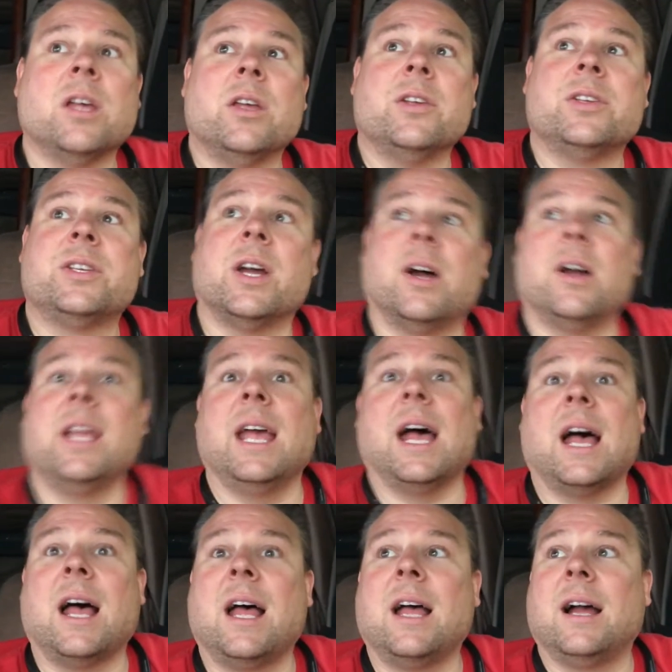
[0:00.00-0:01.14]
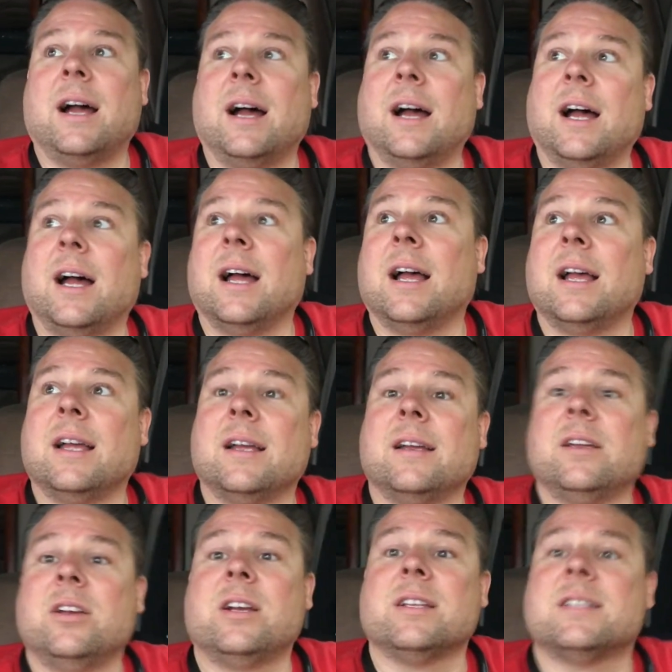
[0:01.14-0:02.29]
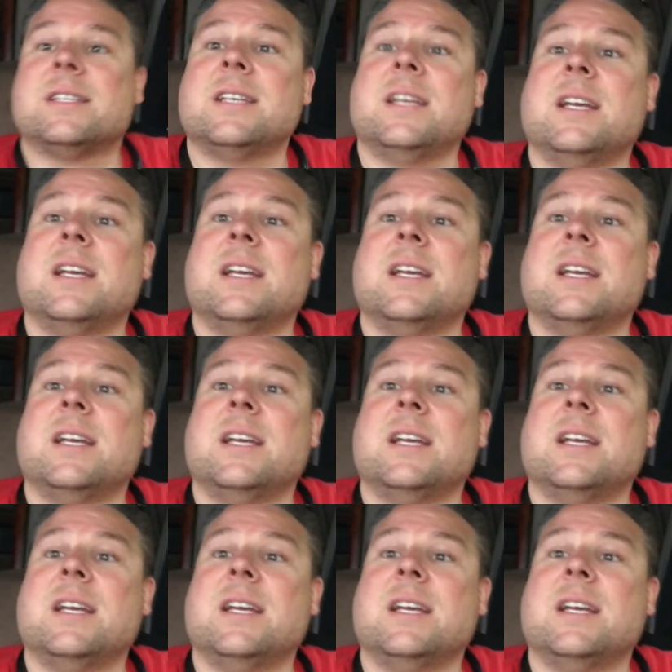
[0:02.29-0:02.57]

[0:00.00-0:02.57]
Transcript: so yeah, uh, you can see